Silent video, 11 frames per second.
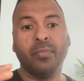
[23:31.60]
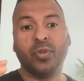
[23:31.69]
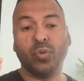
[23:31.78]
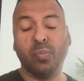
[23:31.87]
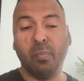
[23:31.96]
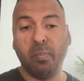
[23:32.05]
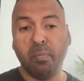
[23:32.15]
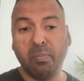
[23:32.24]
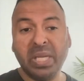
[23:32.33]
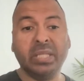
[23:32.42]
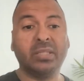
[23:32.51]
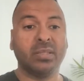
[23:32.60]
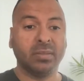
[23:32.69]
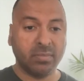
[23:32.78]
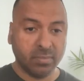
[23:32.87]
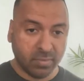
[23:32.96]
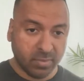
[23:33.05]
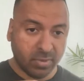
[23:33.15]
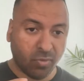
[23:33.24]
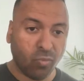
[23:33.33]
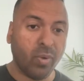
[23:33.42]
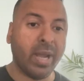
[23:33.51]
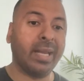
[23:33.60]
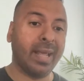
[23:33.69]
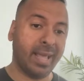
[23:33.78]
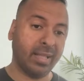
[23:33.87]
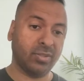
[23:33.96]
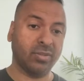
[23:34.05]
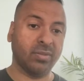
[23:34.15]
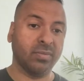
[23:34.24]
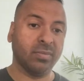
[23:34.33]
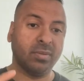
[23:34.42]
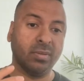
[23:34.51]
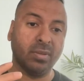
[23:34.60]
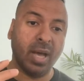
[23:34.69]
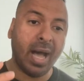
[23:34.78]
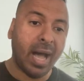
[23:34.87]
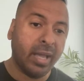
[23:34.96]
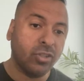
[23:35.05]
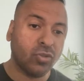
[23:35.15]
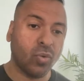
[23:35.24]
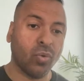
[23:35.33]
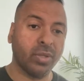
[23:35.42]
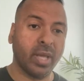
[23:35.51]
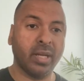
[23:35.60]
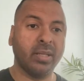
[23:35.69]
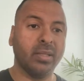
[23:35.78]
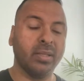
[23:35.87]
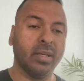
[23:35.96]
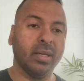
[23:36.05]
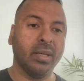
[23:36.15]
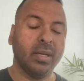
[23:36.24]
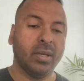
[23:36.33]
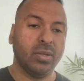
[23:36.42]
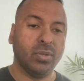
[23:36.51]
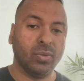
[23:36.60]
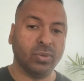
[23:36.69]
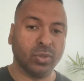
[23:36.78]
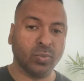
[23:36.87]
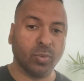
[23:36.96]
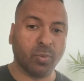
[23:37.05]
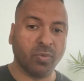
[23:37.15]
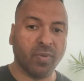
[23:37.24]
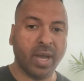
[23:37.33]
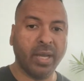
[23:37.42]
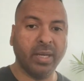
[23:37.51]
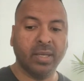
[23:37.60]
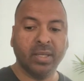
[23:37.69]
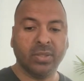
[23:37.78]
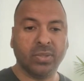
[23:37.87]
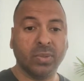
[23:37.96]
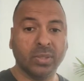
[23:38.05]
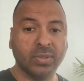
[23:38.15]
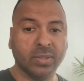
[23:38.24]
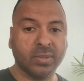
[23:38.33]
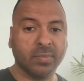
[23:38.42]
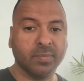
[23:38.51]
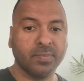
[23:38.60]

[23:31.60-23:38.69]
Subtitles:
to meet the right answer, the high score that the users will provide to the system.